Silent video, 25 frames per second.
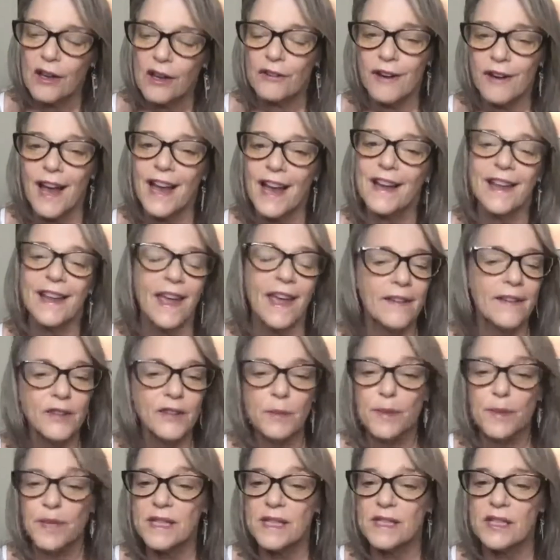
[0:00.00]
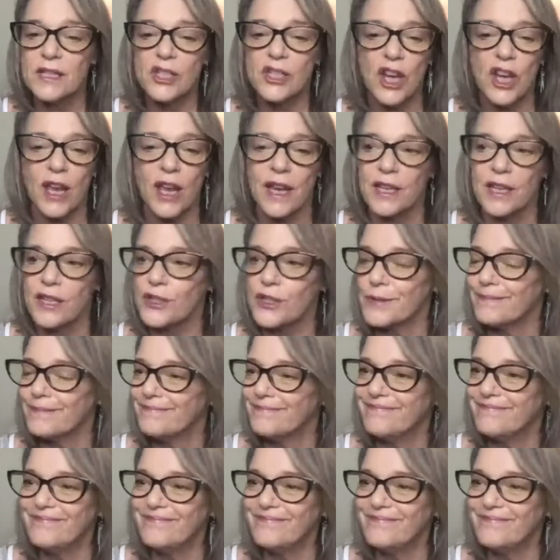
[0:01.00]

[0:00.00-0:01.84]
right? Everybody's in change.